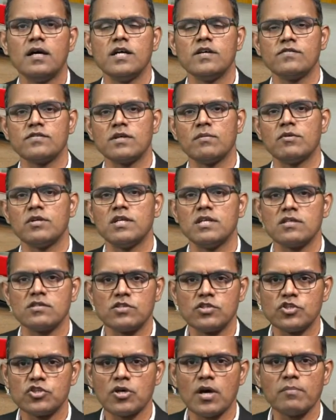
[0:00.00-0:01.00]
if somebody is
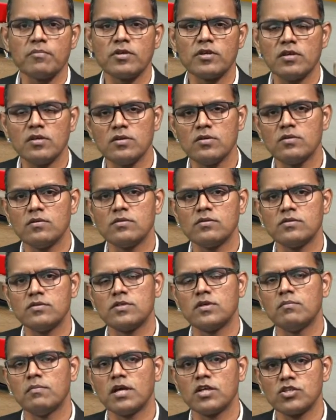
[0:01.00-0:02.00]
dropping you,
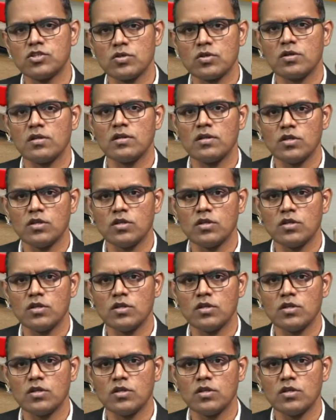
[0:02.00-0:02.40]
so make sure